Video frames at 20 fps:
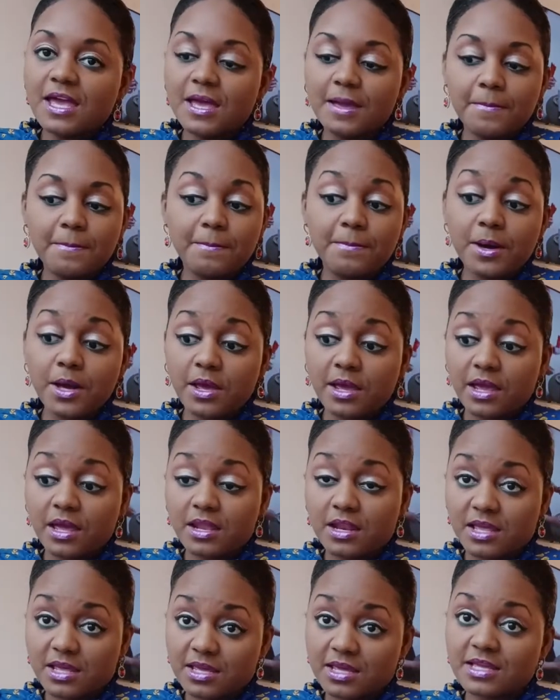But
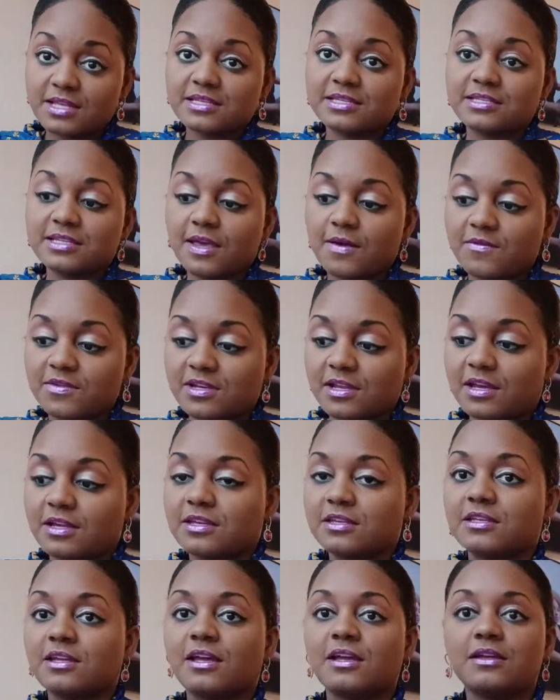it's
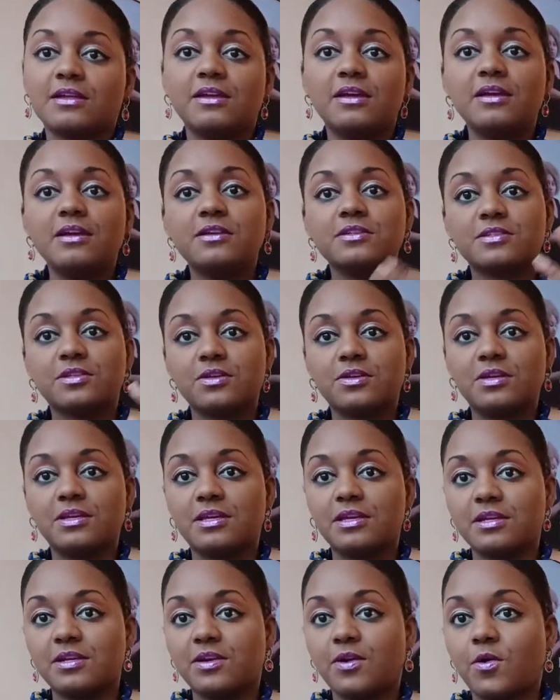$7.99. So you can
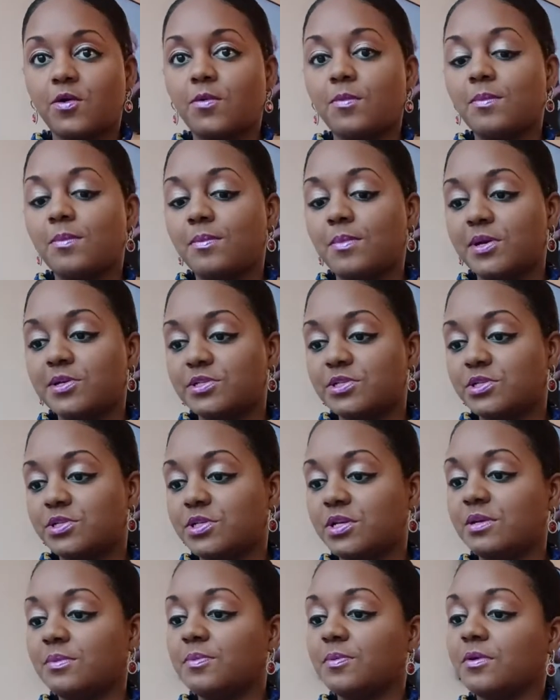get it home much
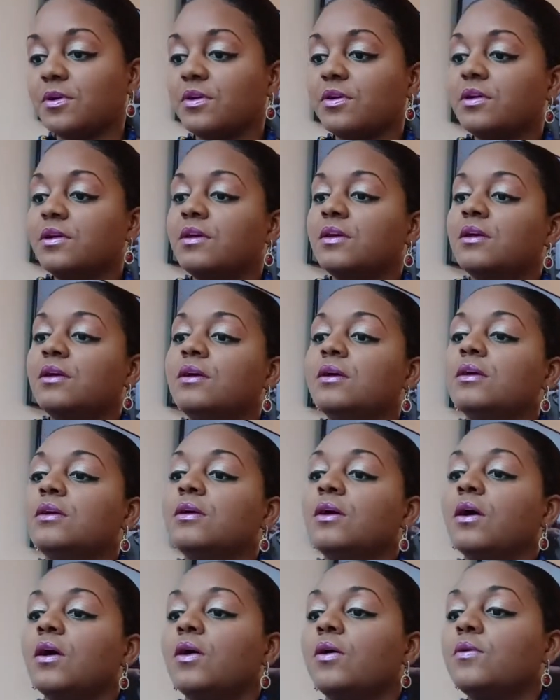cheaper.
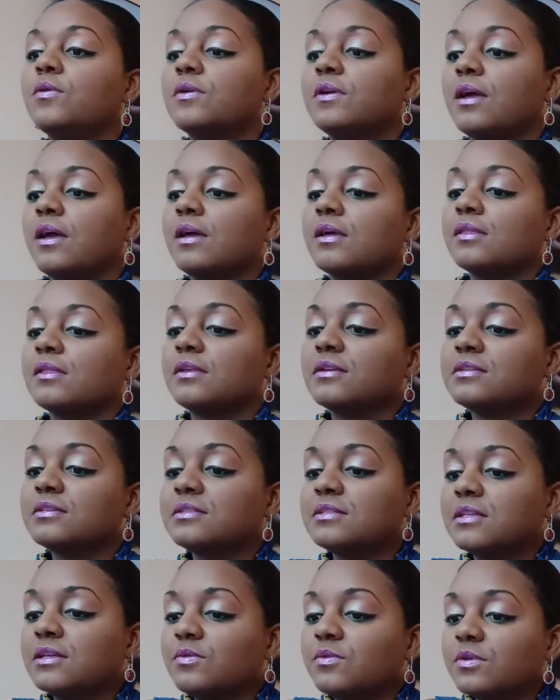Okay, let's
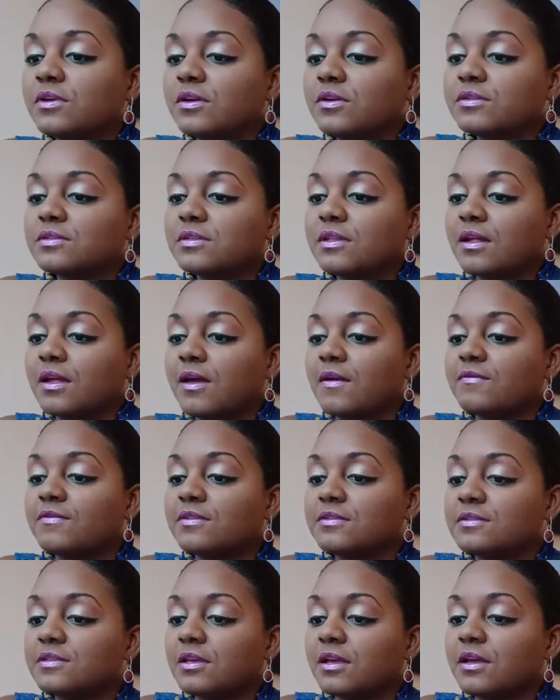see what else they have
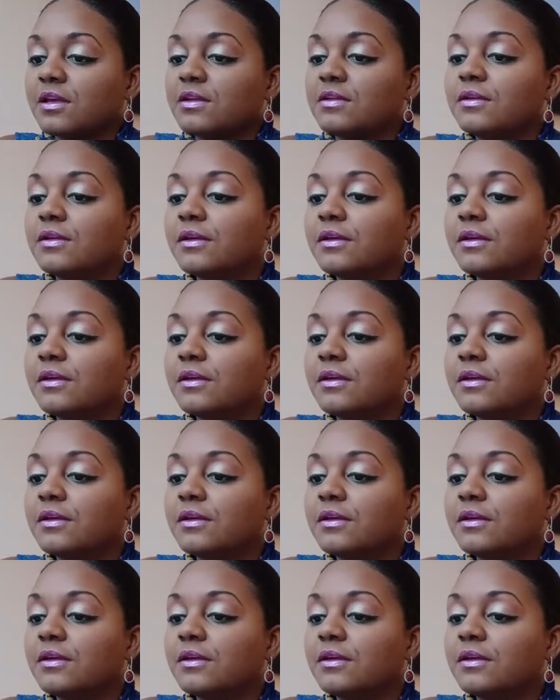to say.